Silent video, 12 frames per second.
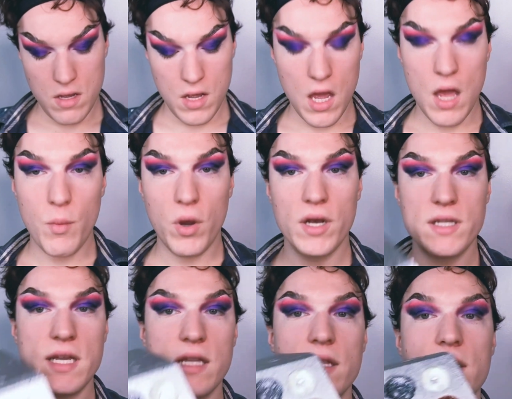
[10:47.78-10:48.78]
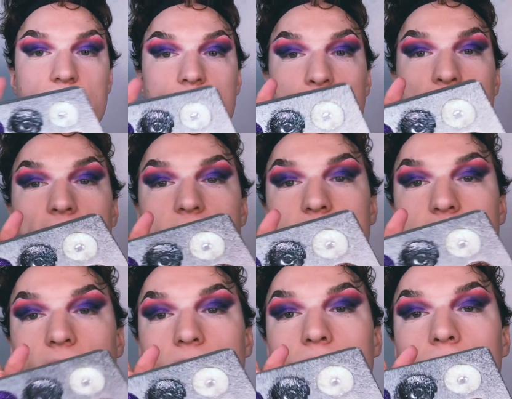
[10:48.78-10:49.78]
And we're gonna take this
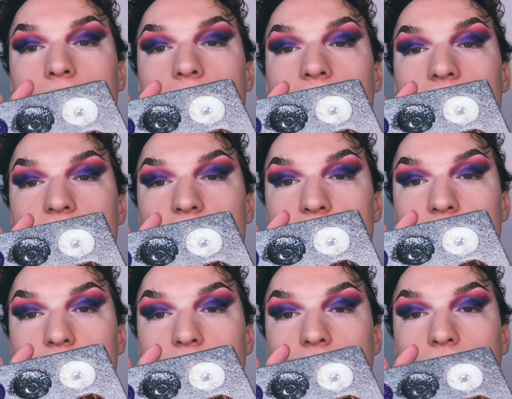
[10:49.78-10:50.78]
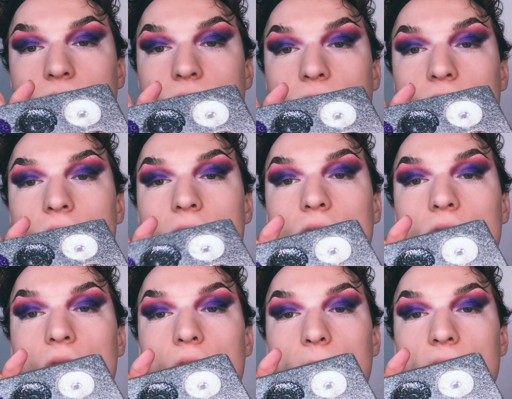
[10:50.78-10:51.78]
pastel lavender, look at how
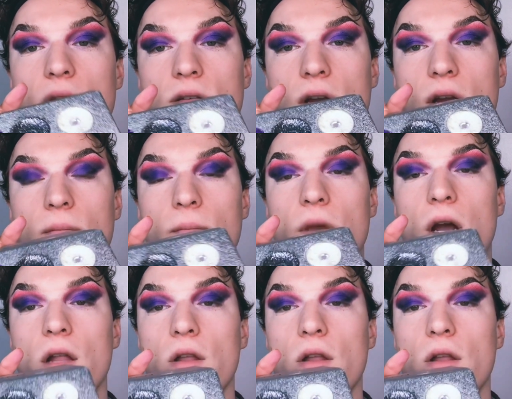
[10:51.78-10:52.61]
long my nails are, color